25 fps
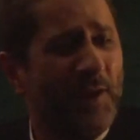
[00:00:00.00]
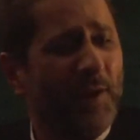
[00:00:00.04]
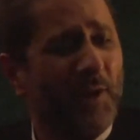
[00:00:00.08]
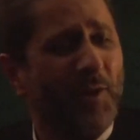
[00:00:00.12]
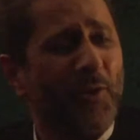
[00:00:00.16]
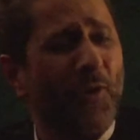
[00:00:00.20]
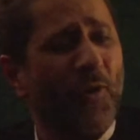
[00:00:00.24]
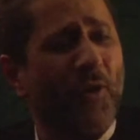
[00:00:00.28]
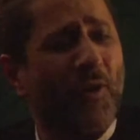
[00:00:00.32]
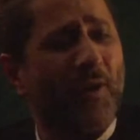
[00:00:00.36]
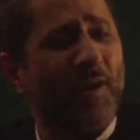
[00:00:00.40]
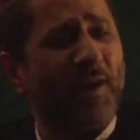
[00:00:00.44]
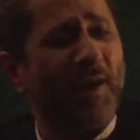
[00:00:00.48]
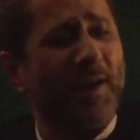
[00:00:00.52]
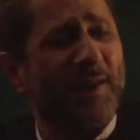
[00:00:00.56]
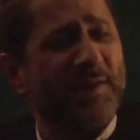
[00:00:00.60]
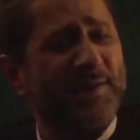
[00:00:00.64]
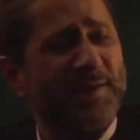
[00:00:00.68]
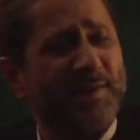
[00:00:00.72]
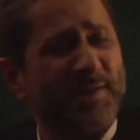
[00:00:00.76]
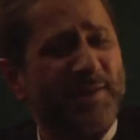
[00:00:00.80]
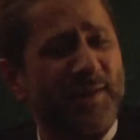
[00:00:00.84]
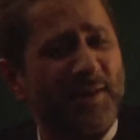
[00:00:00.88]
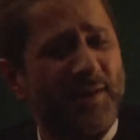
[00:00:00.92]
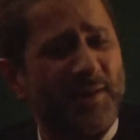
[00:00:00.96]
your
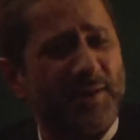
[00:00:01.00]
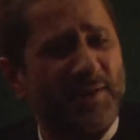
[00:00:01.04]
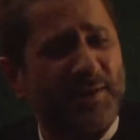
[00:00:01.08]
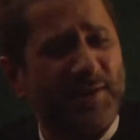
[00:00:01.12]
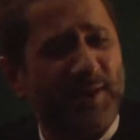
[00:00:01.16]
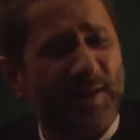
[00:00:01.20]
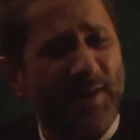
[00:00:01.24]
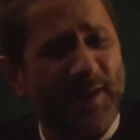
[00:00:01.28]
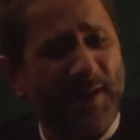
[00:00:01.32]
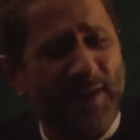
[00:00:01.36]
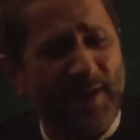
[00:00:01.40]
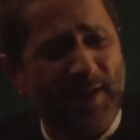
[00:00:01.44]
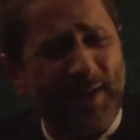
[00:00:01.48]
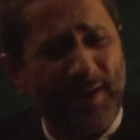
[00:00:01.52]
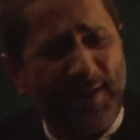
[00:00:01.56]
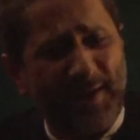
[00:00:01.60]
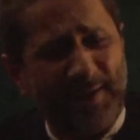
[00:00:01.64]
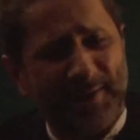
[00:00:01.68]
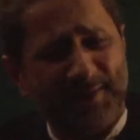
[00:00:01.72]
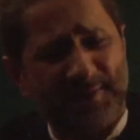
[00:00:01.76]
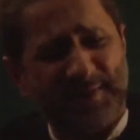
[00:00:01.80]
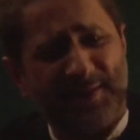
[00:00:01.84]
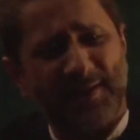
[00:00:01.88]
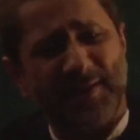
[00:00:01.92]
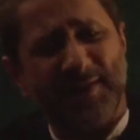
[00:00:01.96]
Asgar
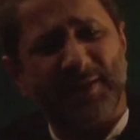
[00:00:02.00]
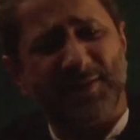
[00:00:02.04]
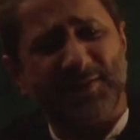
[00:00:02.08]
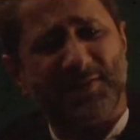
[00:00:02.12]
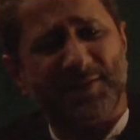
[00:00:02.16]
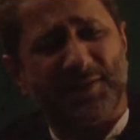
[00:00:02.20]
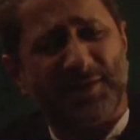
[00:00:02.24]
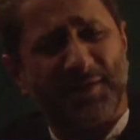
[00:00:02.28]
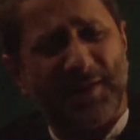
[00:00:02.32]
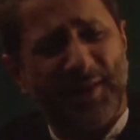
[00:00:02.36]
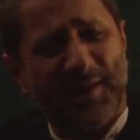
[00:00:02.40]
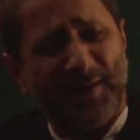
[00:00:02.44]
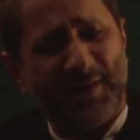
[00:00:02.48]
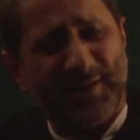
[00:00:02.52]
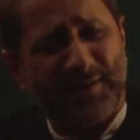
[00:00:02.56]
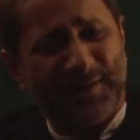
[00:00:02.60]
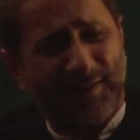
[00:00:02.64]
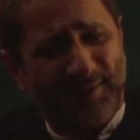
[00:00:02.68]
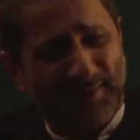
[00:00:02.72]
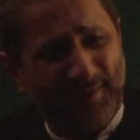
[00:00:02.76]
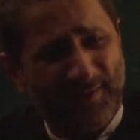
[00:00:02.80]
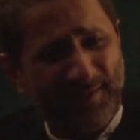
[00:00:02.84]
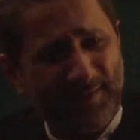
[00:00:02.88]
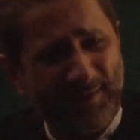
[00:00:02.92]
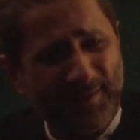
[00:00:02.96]
turns in his
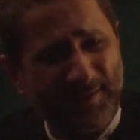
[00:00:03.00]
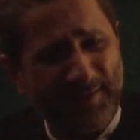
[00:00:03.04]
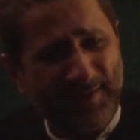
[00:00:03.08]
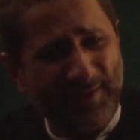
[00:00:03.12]
cradle.